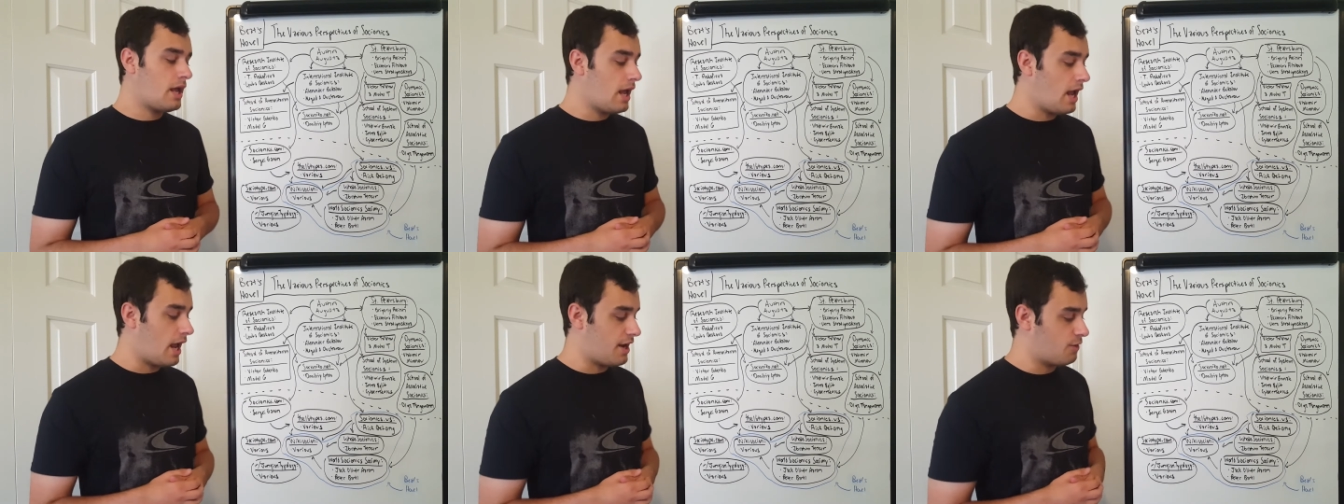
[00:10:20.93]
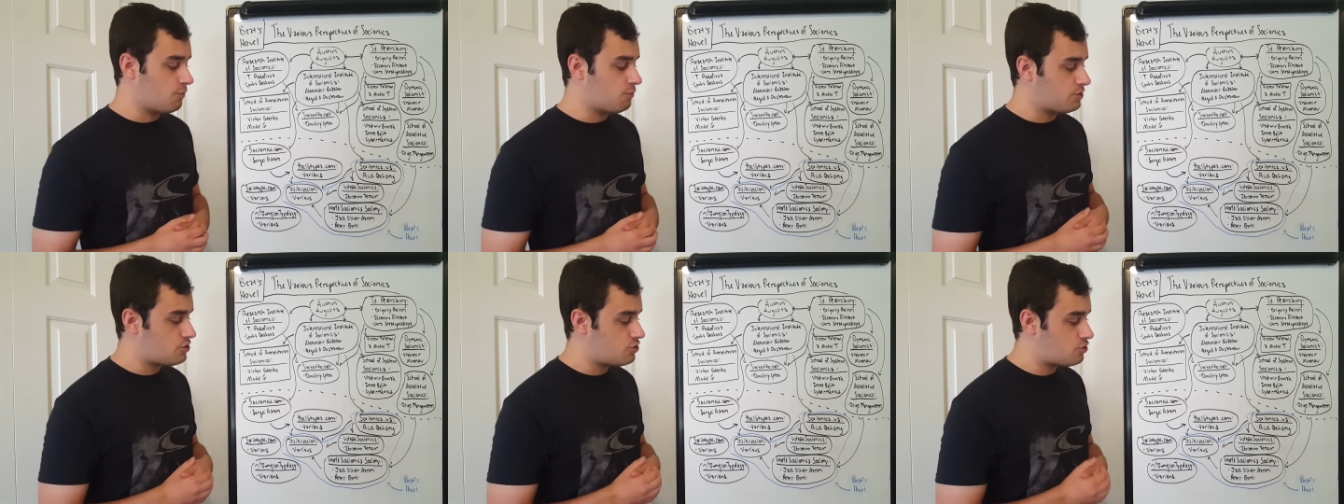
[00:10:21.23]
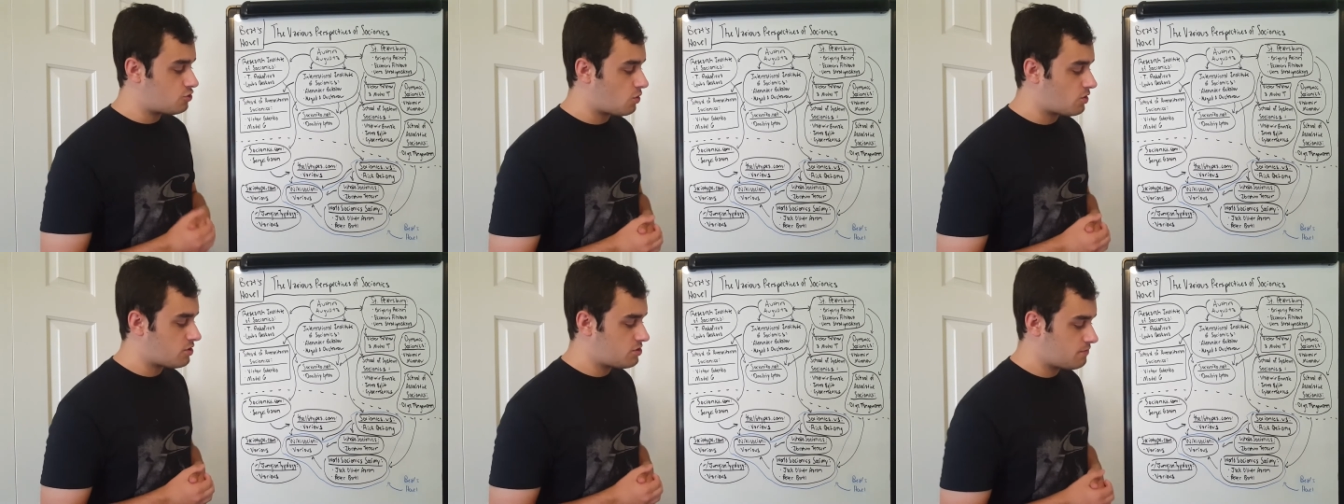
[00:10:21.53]
and it was
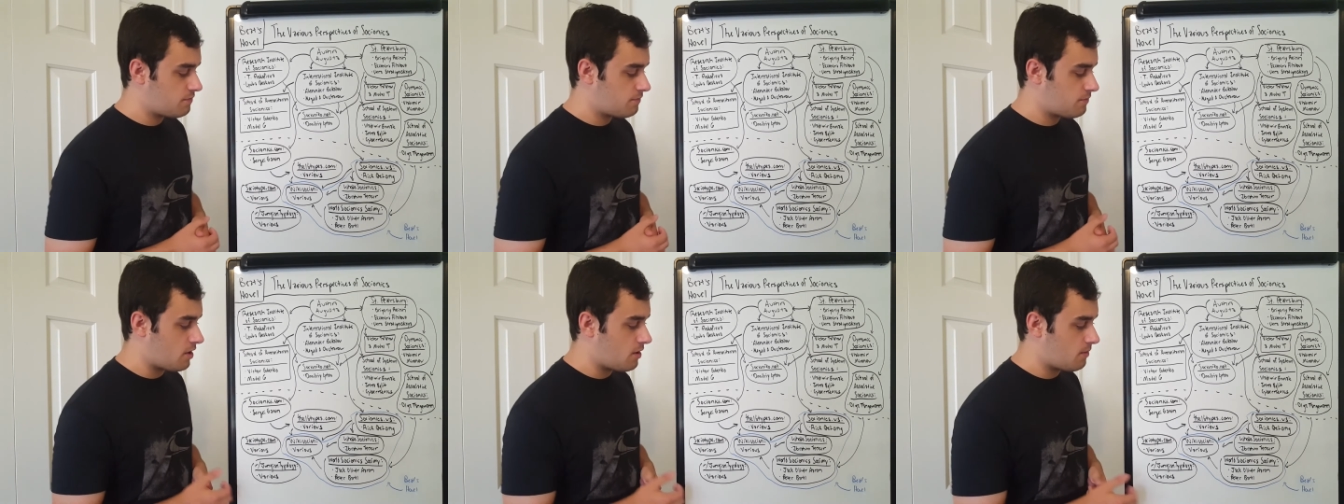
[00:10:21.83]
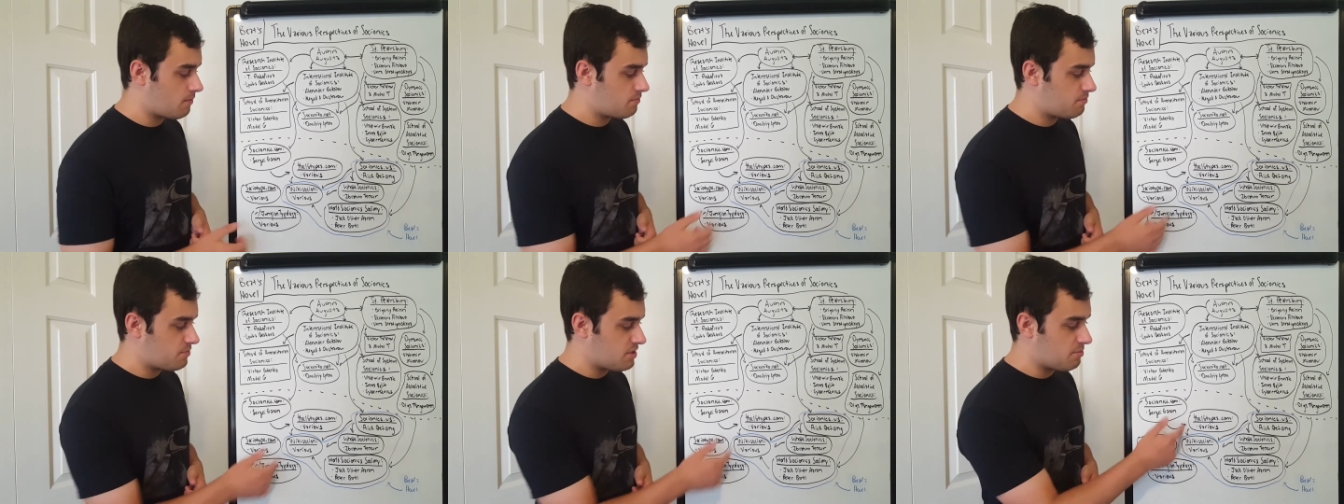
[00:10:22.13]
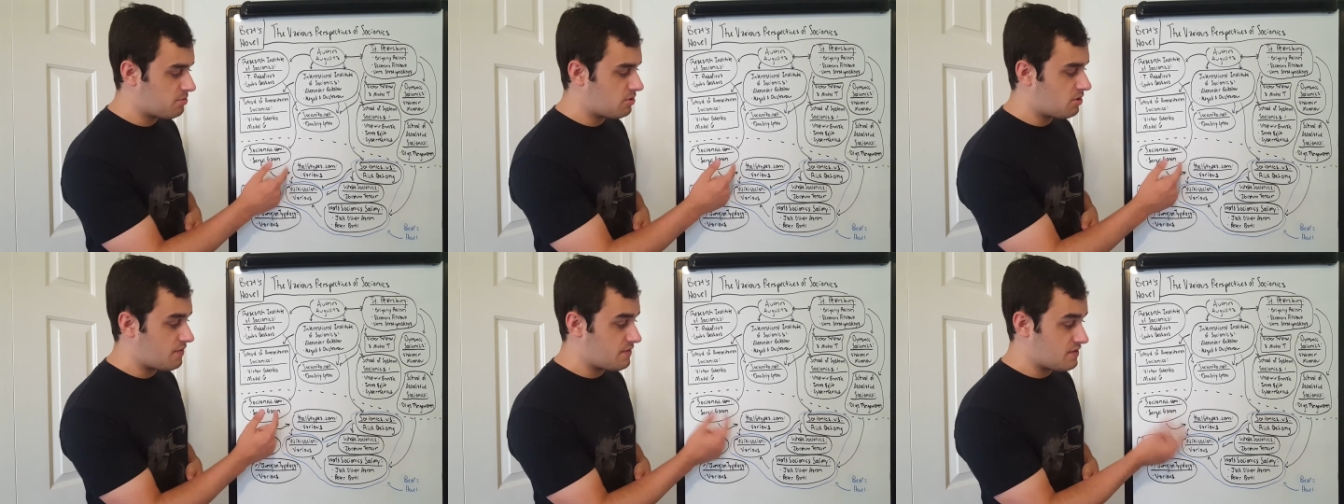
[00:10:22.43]
sourced from
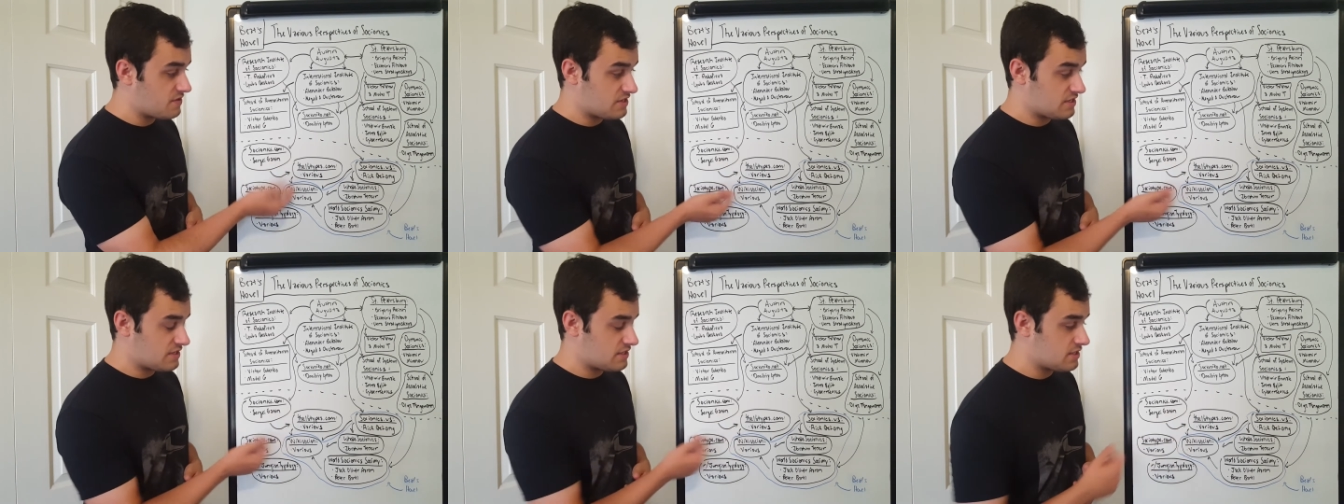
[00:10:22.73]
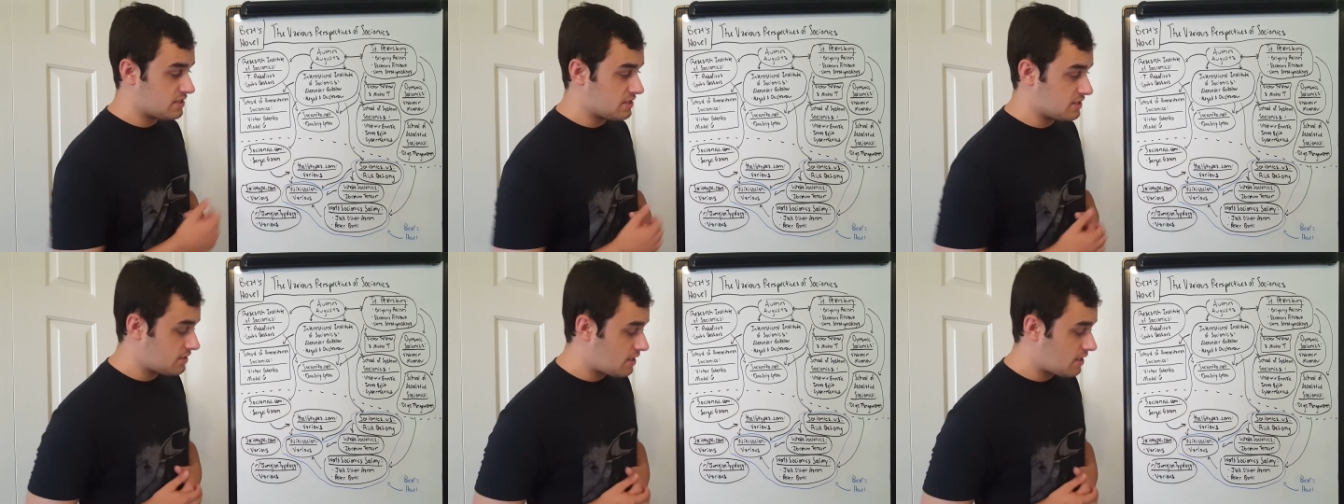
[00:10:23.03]
people on the 16